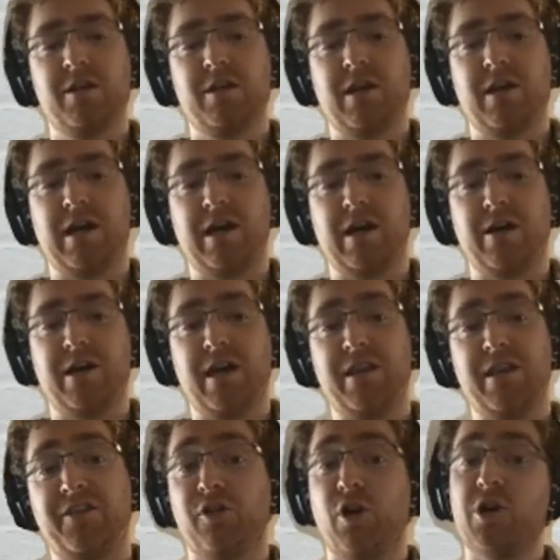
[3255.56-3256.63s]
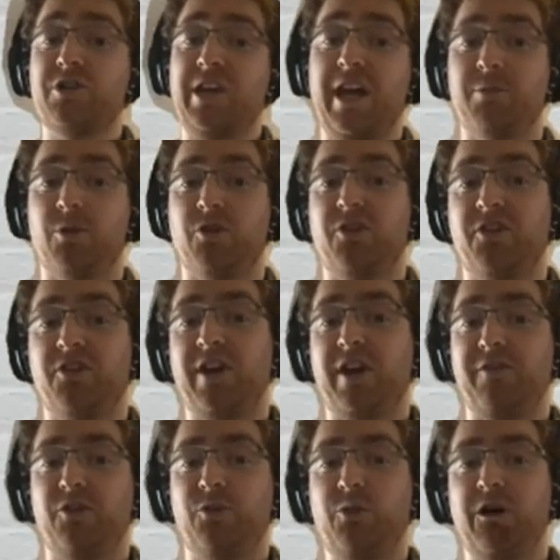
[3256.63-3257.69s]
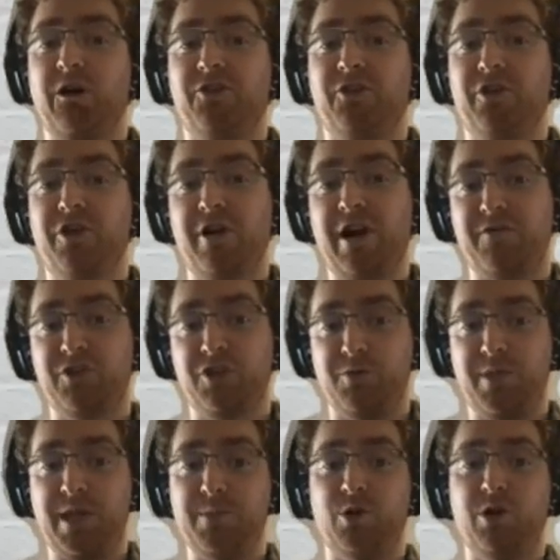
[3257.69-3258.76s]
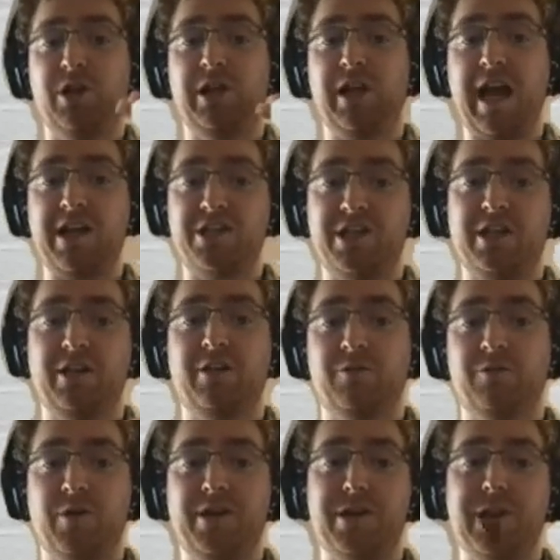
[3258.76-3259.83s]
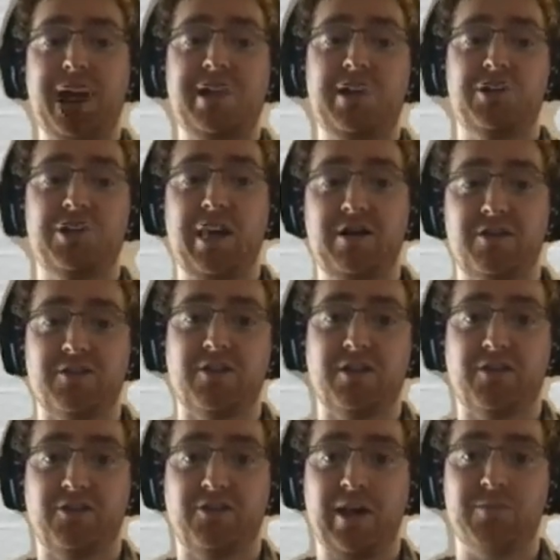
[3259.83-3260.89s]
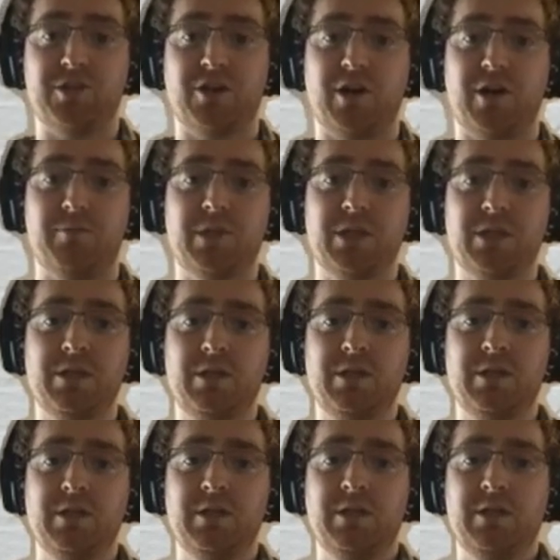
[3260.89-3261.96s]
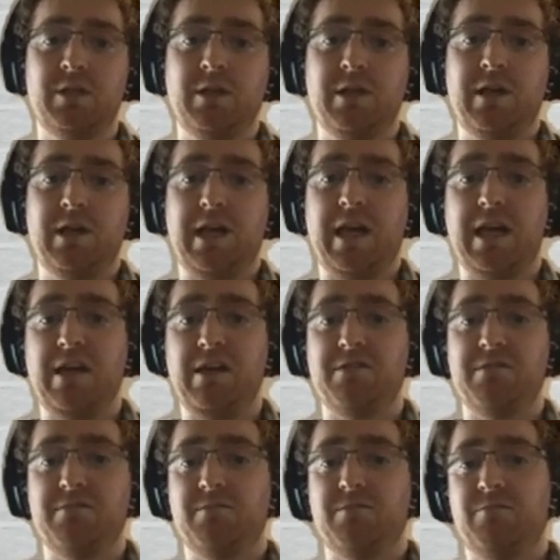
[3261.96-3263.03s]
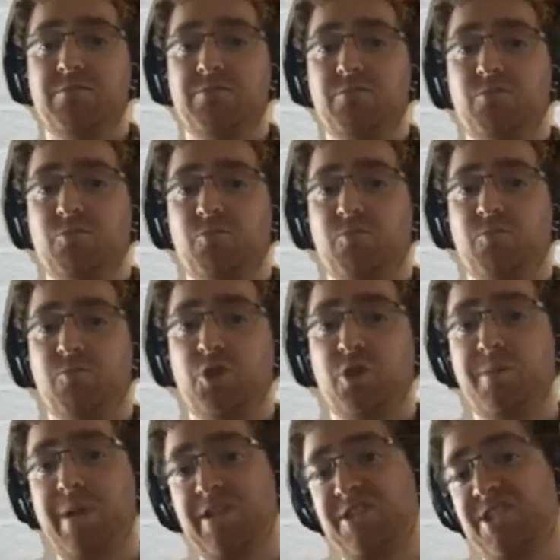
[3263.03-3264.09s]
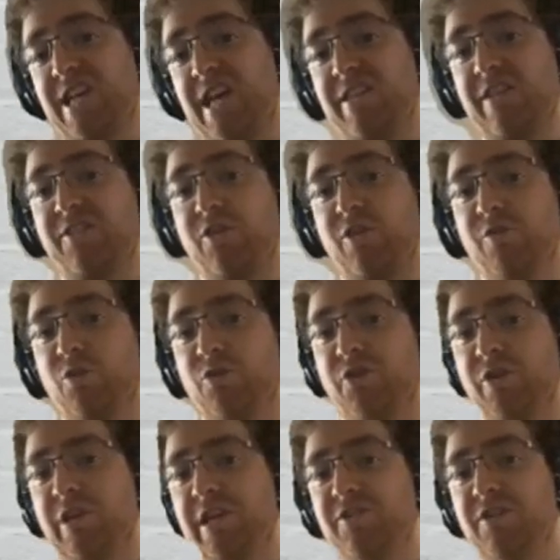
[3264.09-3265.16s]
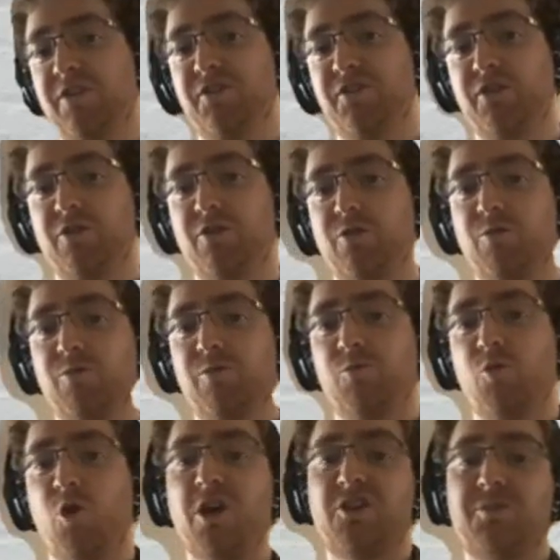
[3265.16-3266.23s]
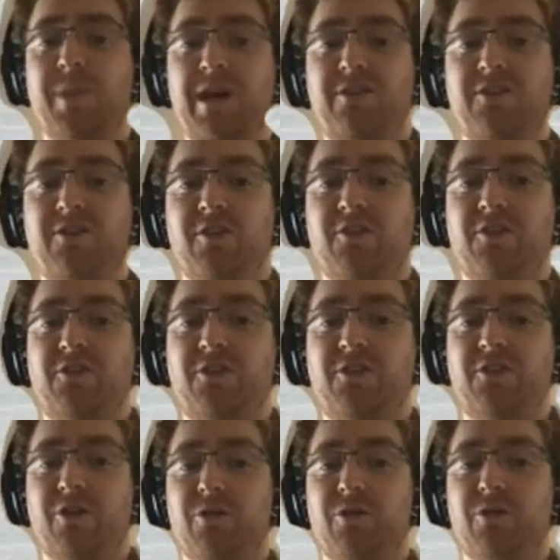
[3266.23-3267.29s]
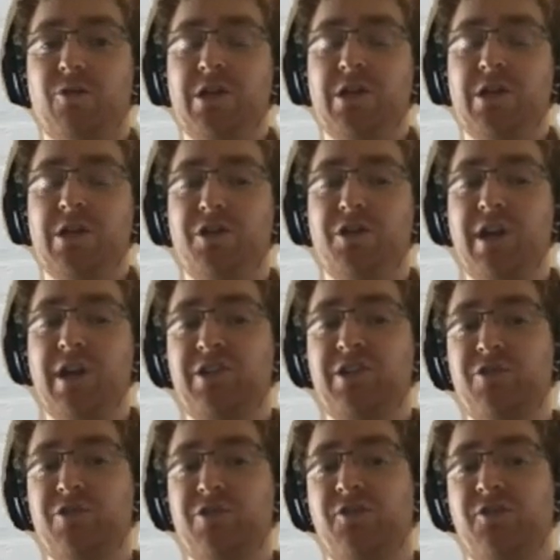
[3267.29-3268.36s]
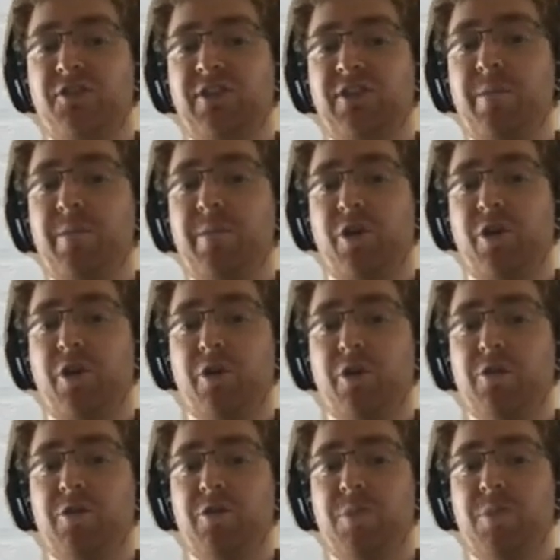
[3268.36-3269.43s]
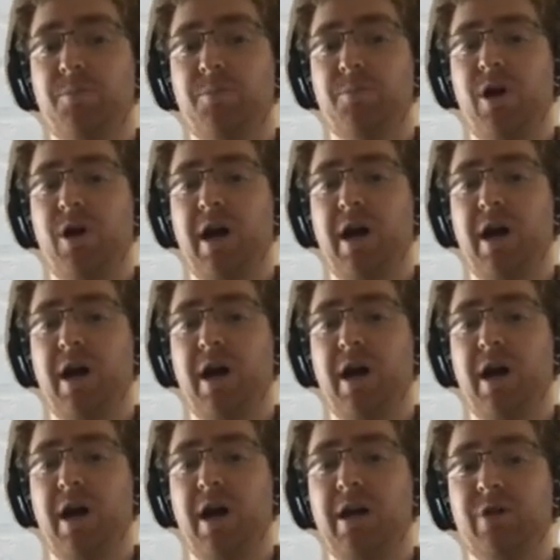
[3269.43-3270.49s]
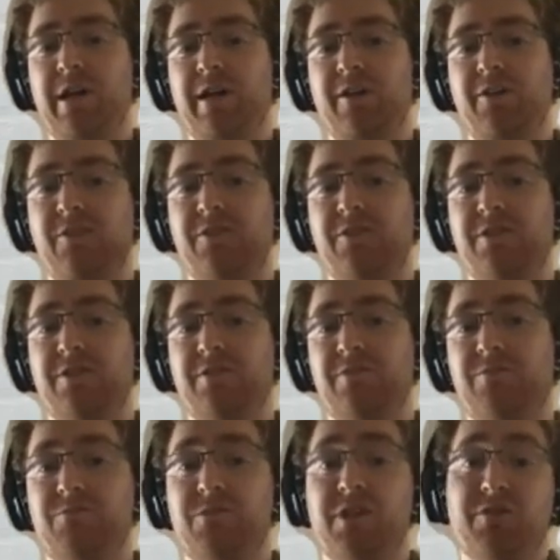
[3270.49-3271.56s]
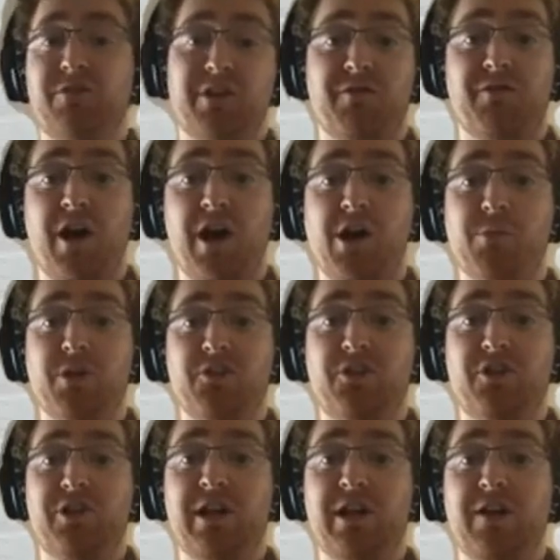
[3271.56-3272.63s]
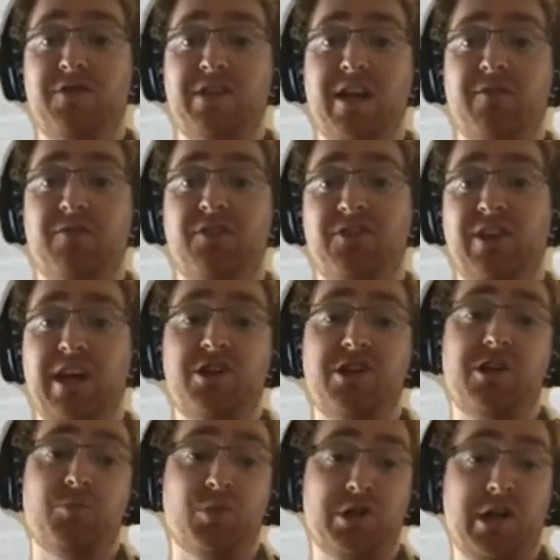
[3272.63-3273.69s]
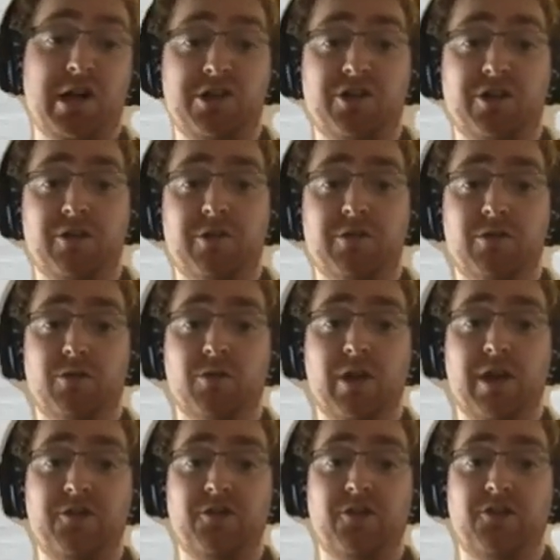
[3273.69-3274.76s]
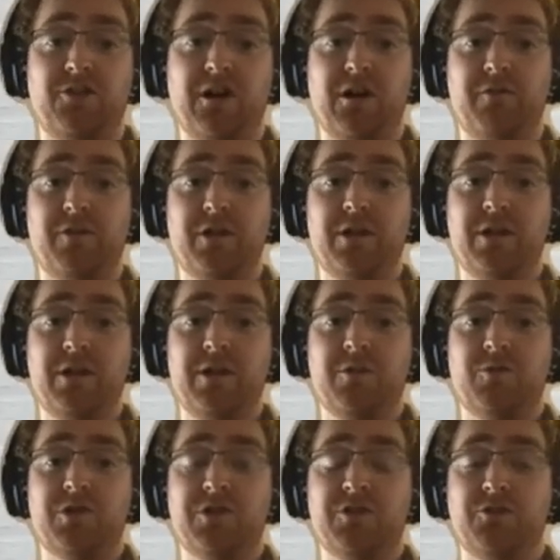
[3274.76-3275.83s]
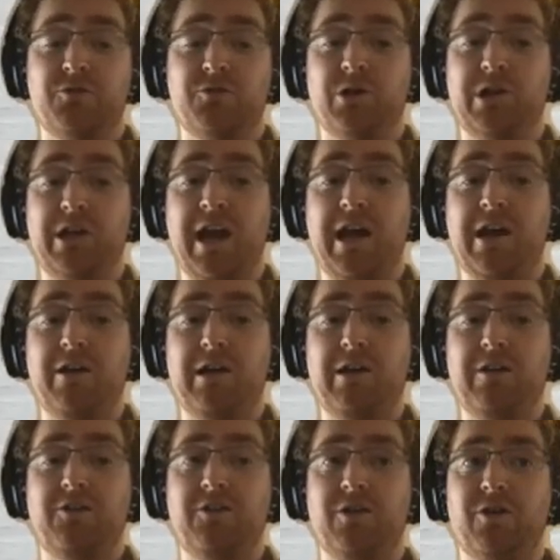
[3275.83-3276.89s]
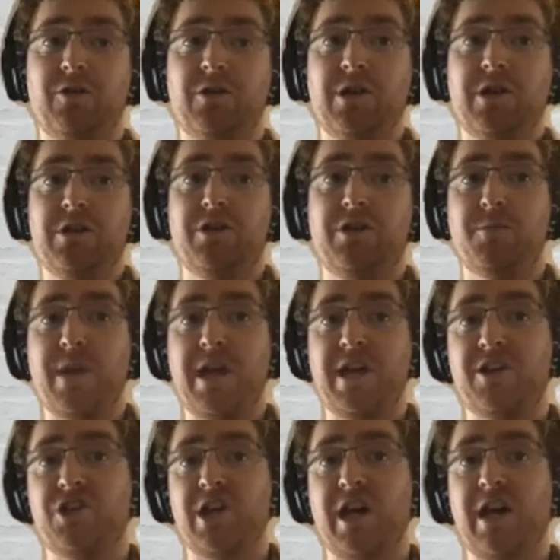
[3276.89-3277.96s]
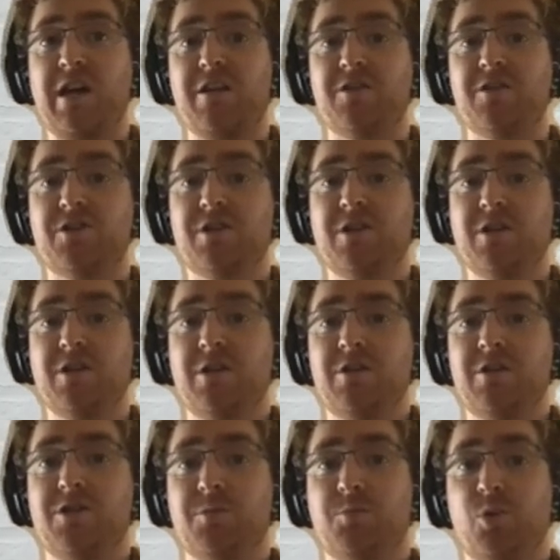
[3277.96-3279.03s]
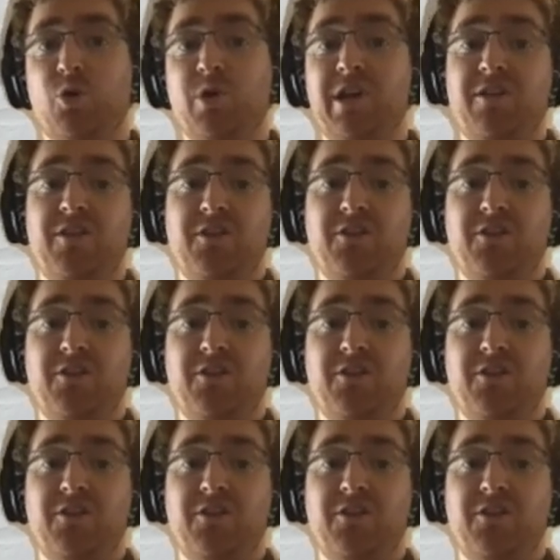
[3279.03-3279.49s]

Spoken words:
And there's lock tables and stuff as well, so you don't have 2 people clashing when they're making changes at the same time. And talking about state, that sort of also leads on to workspaces. So you can actually use the same code, but apply it to, I guess, different environments. So you can have dev, staging, production, all that sort of stuff, which is really handy. So you can make a change, deploy it in